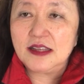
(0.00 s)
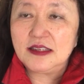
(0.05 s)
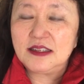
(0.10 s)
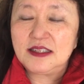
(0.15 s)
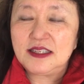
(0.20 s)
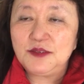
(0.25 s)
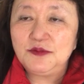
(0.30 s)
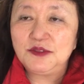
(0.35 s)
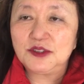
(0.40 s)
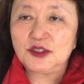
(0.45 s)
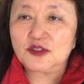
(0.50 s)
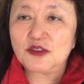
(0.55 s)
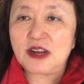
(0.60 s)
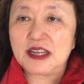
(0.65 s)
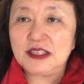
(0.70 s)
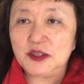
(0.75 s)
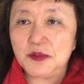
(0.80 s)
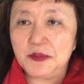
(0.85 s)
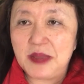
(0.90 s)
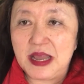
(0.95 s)
and he was
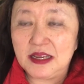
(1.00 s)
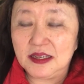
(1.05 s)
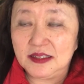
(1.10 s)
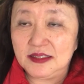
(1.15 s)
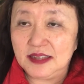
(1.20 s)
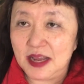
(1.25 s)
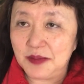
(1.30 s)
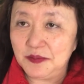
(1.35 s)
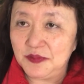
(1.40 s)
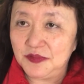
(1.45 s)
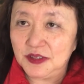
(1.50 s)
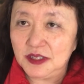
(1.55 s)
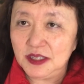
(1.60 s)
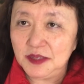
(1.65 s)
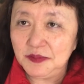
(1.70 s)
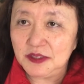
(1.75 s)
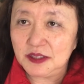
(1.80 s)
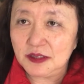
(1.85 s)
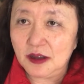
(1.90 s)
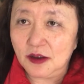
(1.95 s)
trying to make a name for
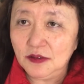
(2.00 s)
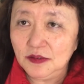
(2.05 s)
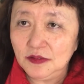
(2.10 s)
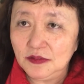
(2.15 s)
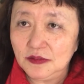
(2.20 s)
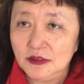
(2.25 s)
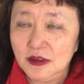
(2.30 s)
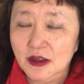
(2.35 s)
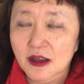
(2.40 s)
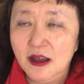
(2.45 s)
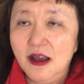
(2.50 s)
himself.